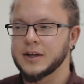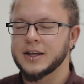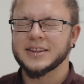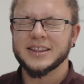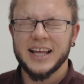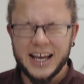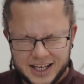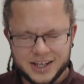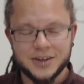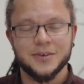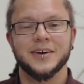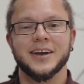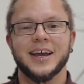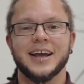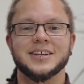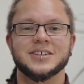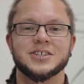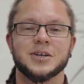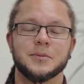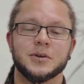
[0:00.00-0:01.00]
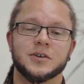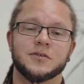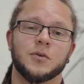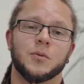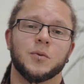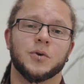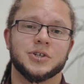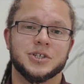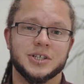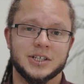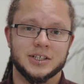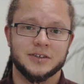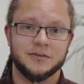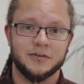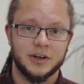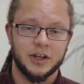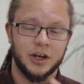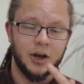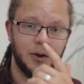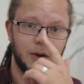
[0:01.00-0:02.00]
Thank you again so much for watching this
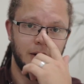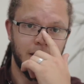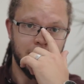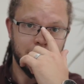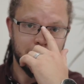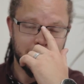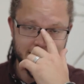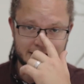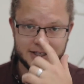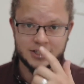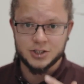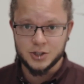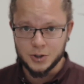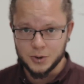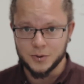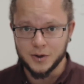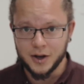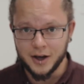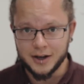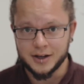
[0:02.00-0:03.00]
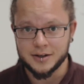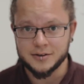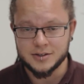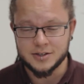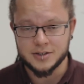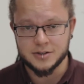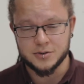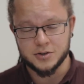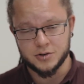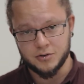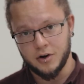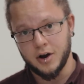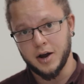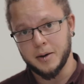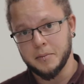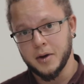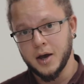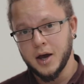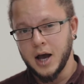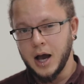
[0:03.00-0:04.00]
video. Please do like and
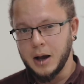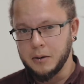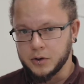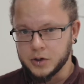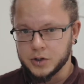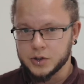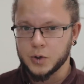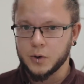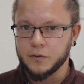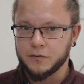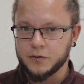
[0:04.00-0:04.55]
subscribe. I'm going to do a